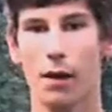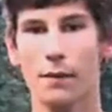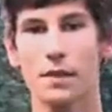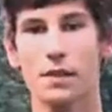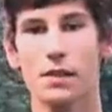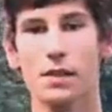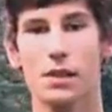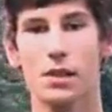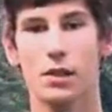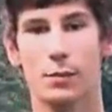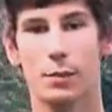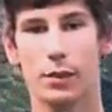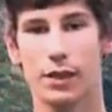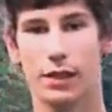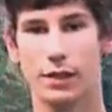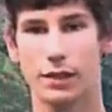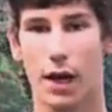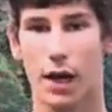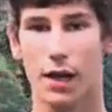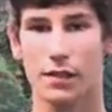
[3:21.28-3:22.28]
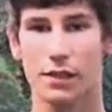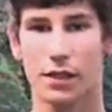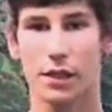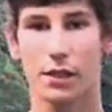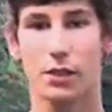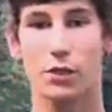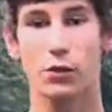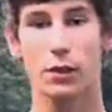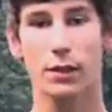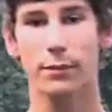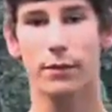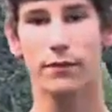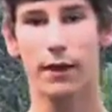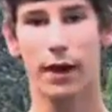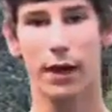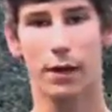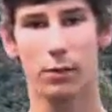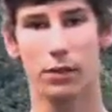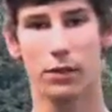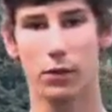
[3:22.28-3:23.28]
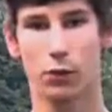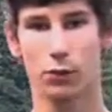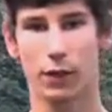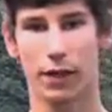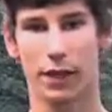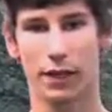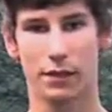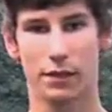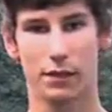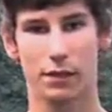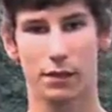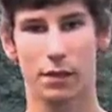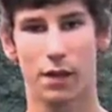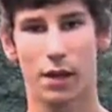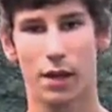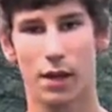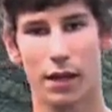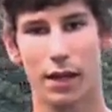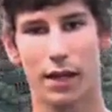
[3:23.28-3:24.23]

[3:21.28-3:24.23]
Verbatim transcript: Obviously, the debris is causing extreme environmental risks,